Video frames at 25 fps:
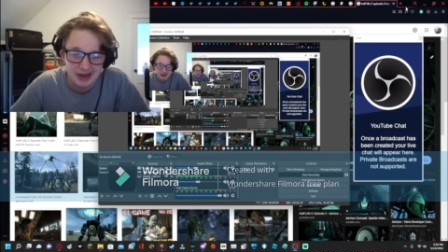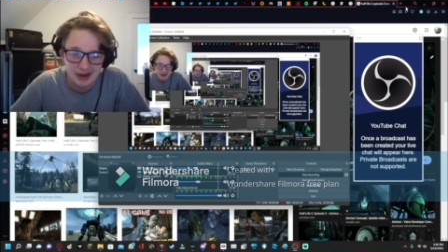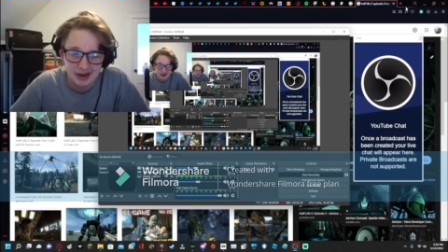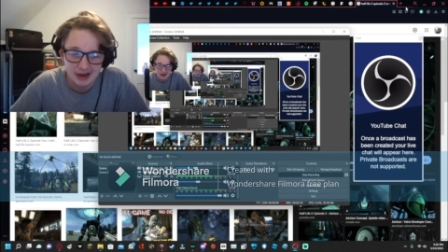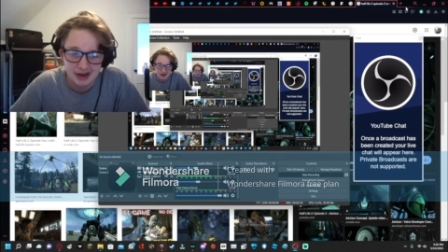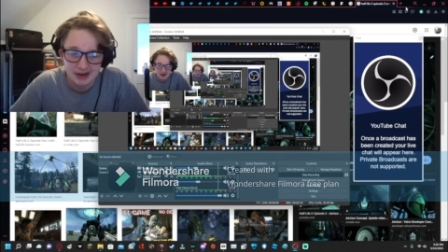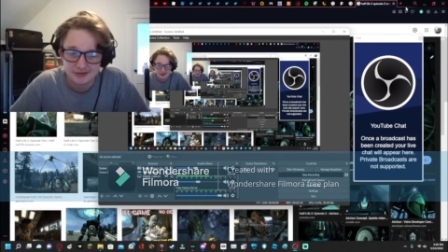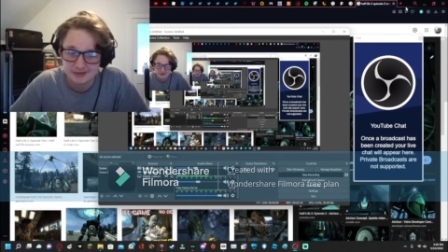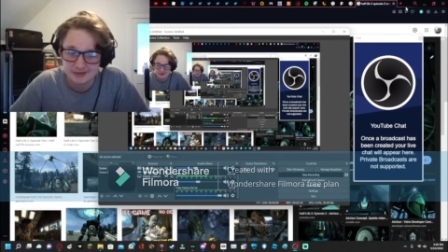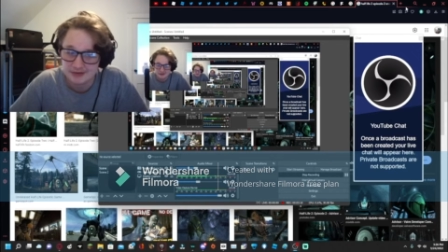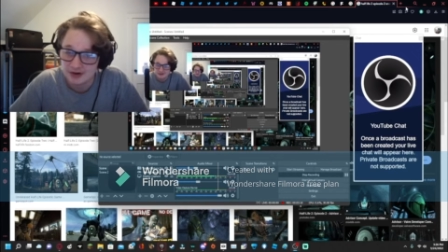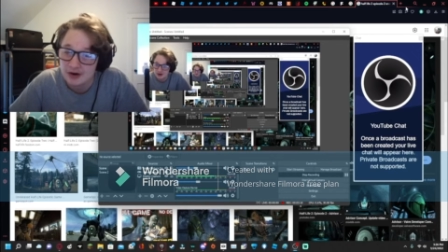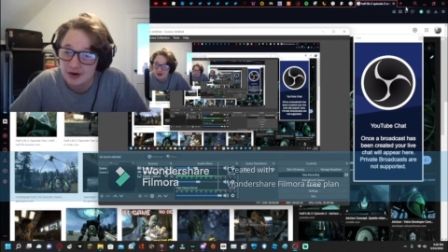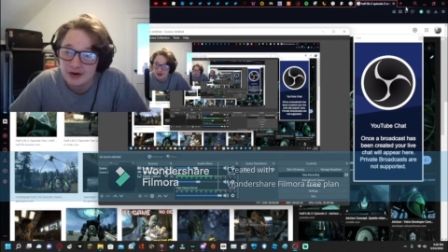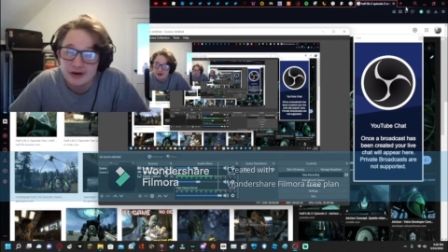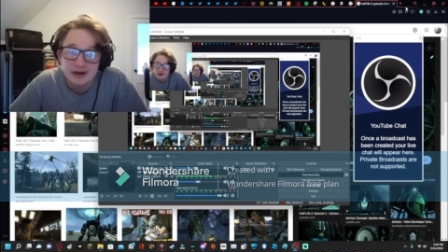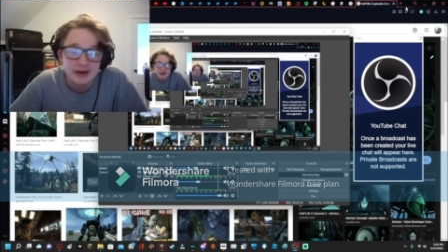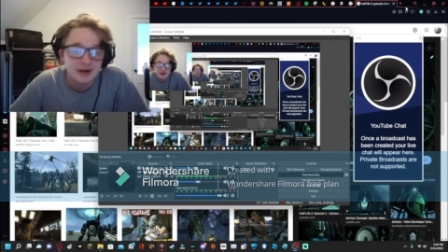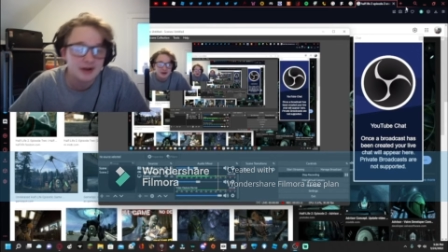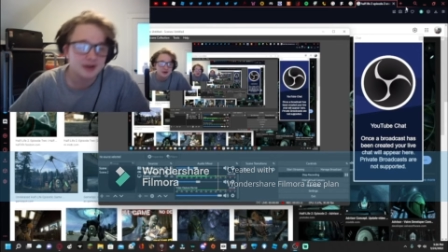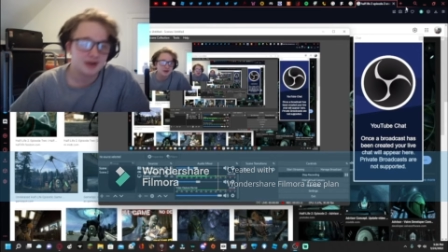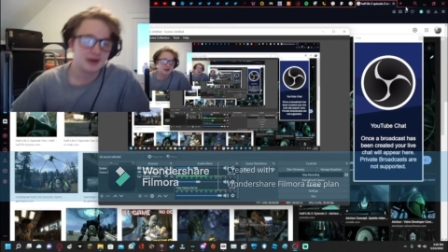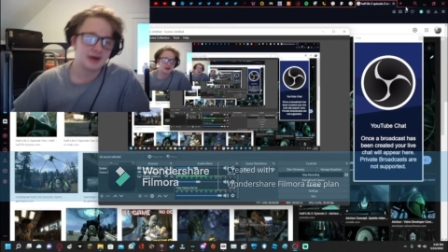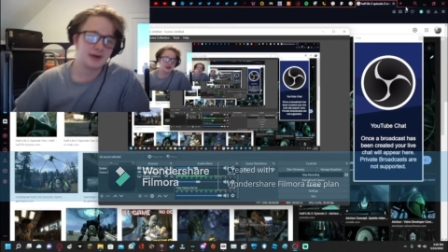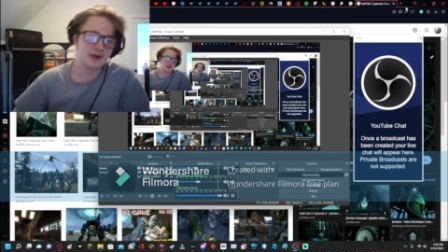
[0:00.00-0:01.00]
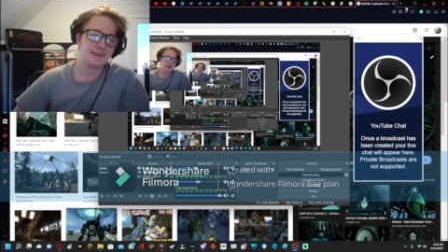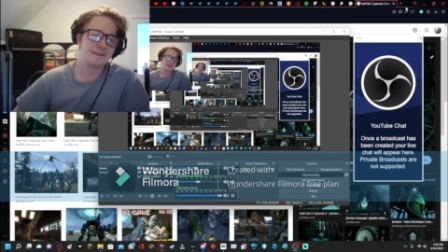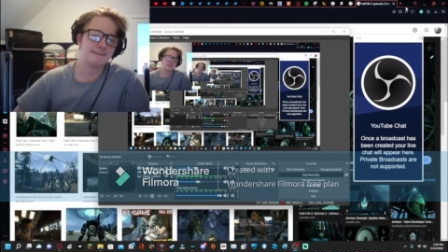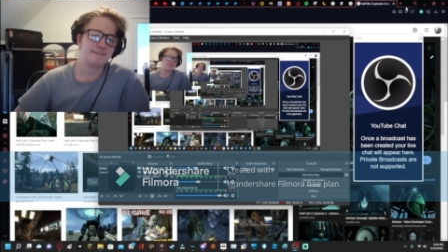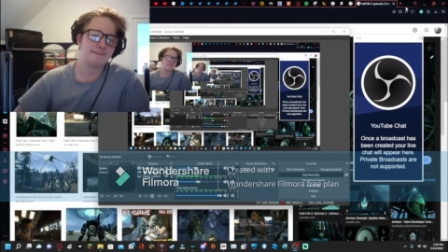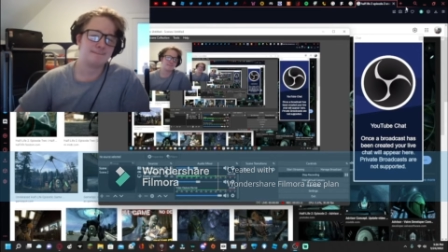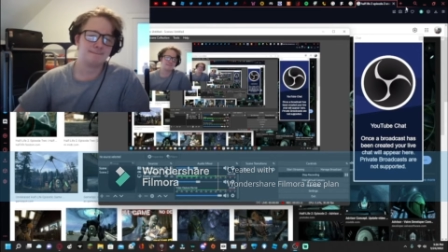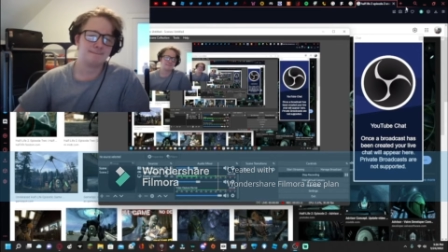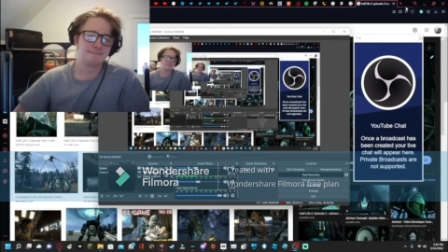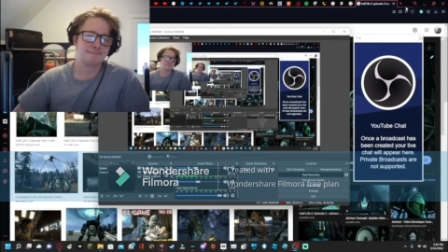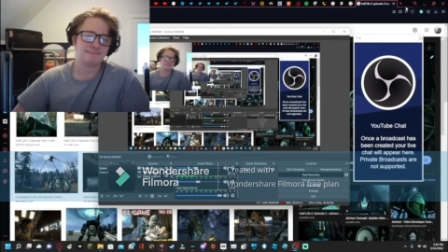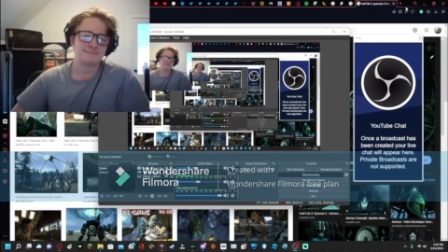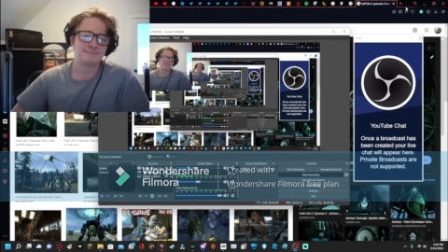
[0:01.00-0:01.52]
Uh, sorry. Um,
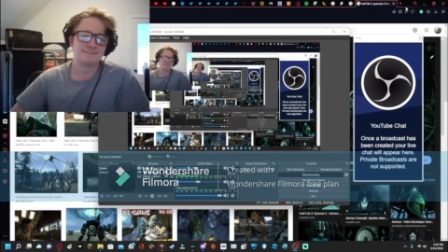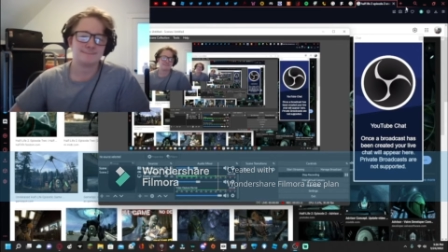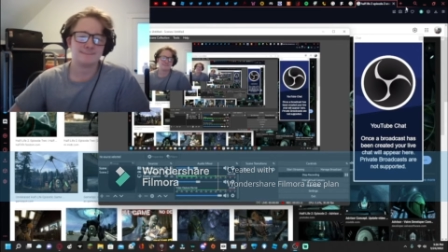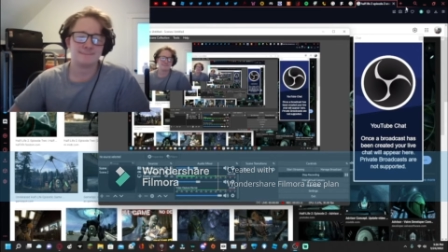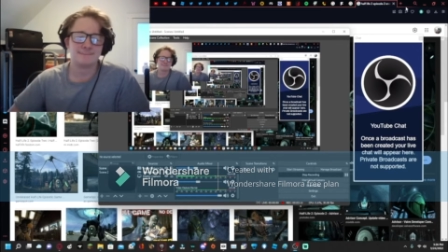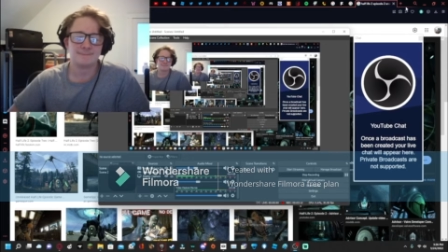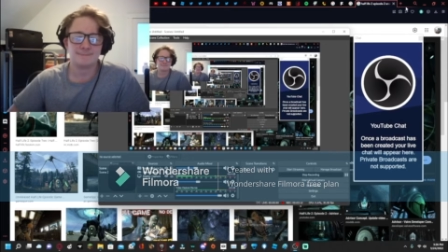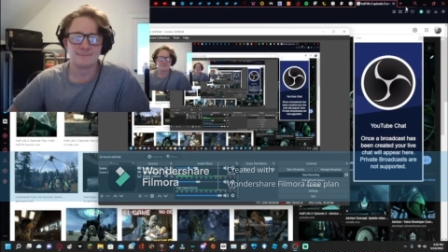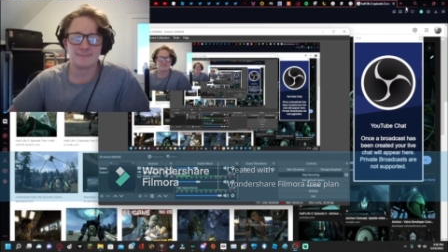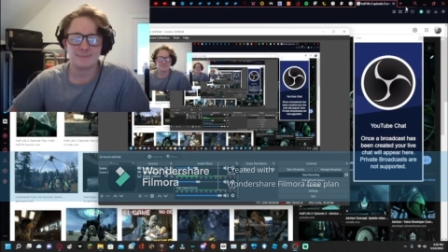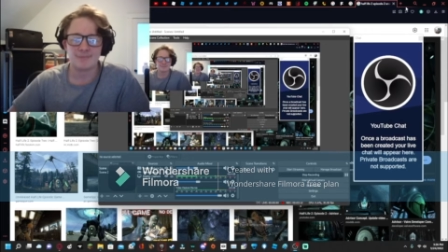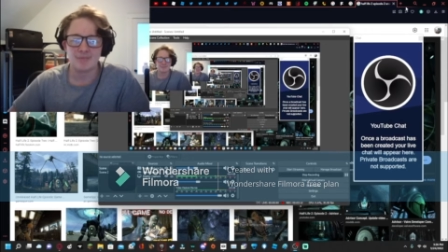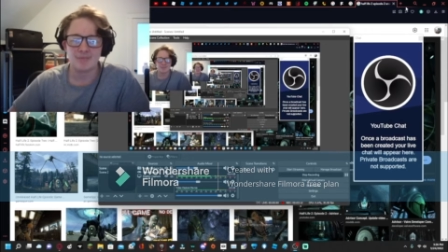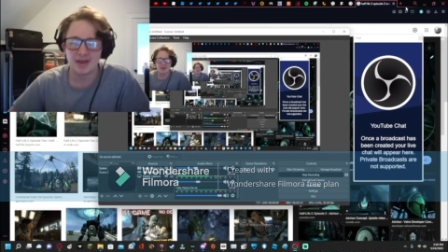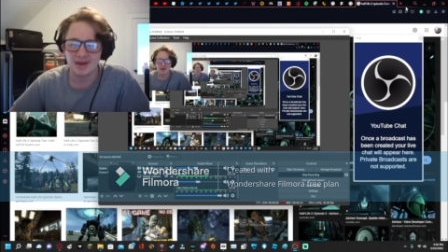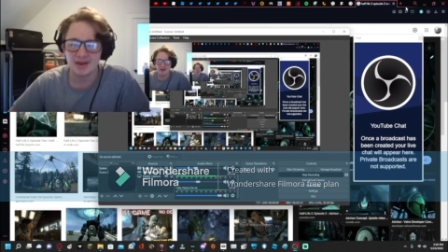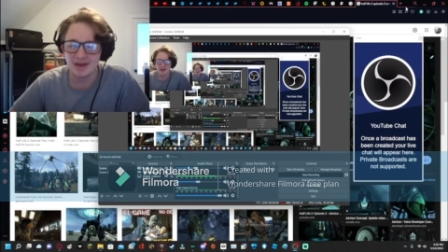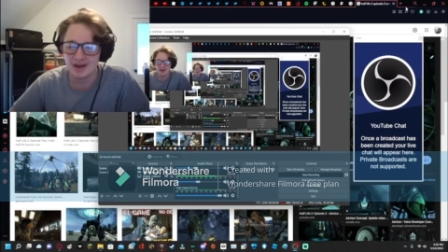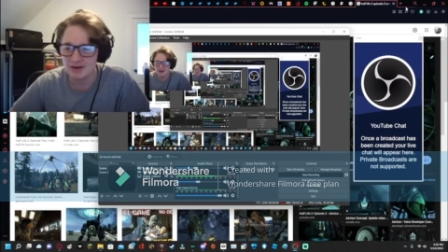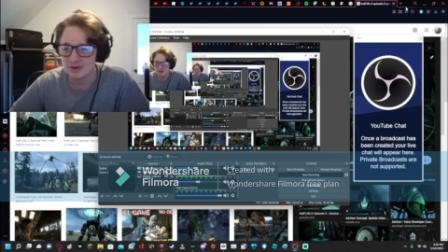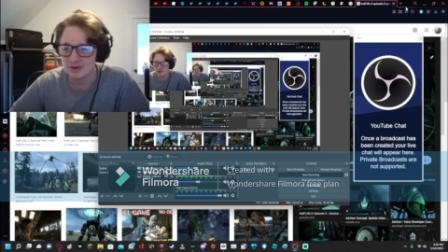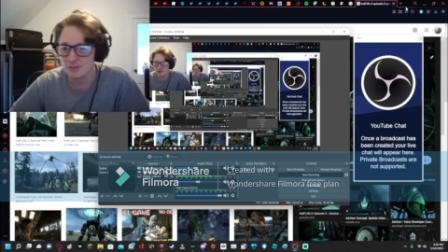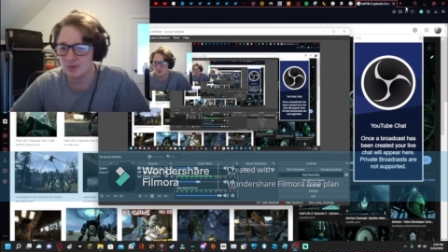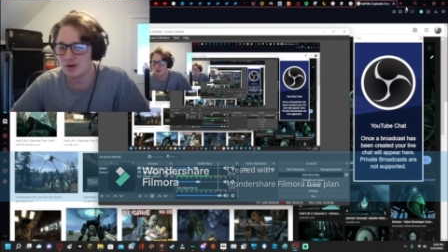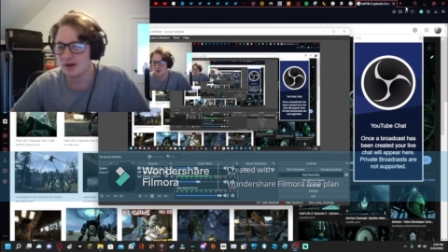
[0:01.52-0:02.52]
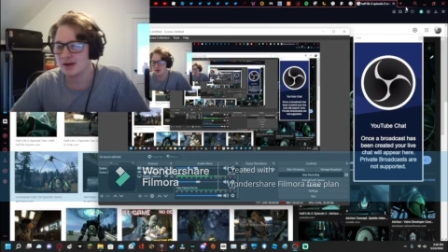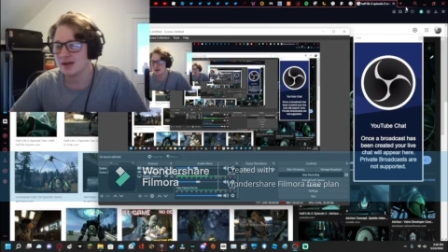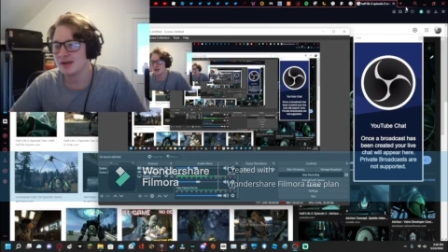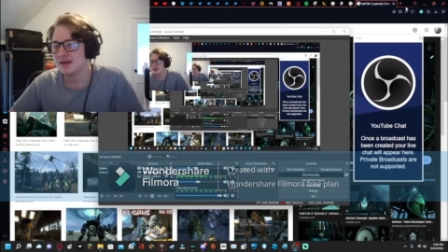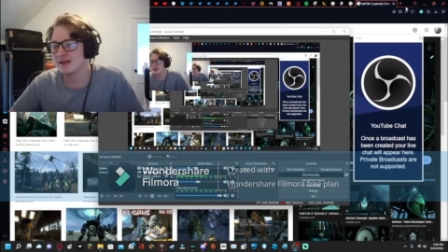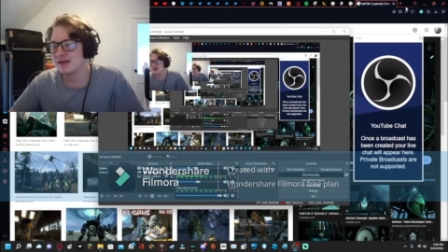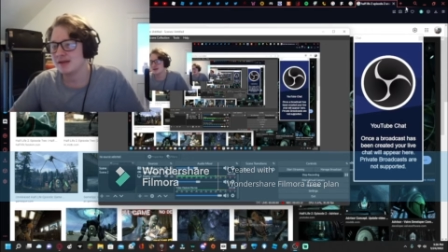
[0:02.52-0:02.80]
anyway,